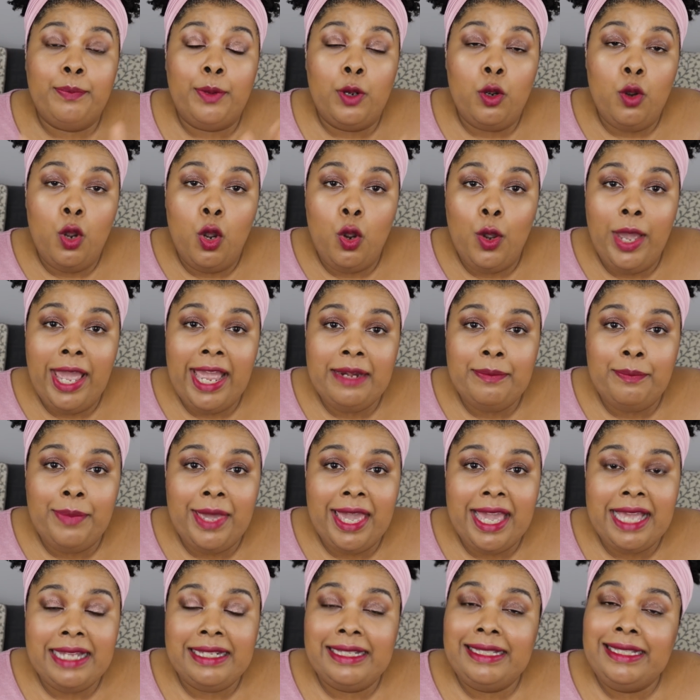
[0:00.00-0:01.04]
boho
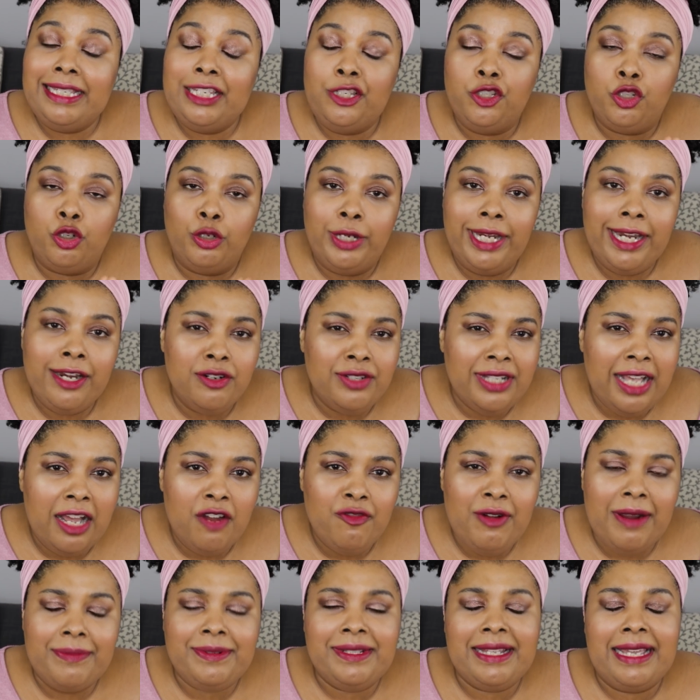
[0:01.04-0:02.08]
headbands, t-shirt, hair
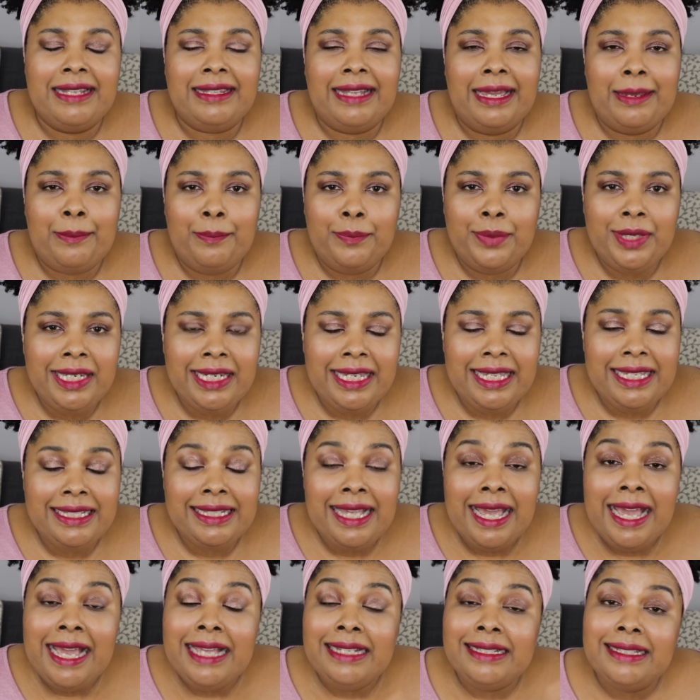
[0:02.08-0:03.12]
towel wraps, satin line beanies,